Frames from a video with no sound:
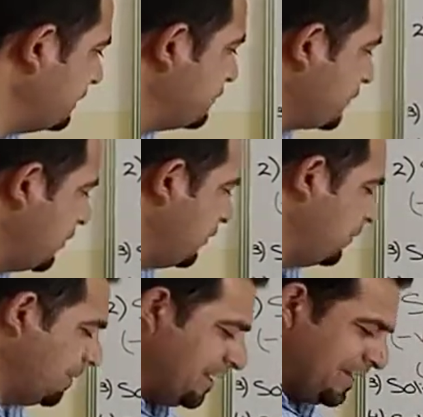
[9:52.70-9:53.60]

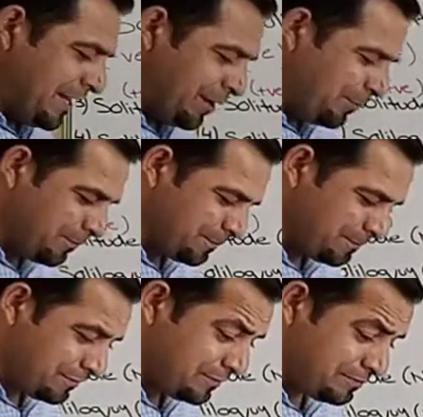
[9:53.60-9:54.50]
So now
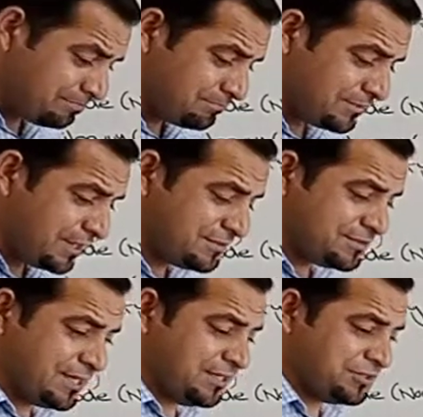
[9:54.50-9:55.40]
these
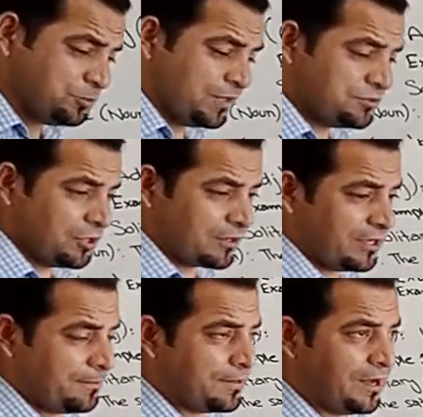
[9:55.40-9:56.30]
days we are talking
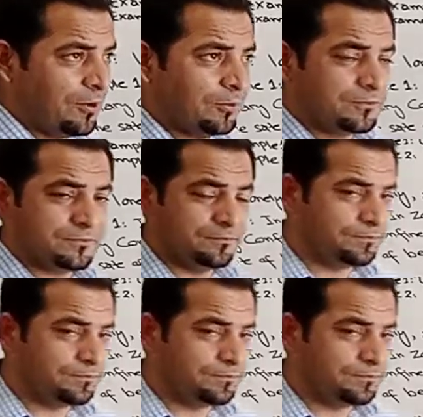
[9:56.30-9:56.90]
about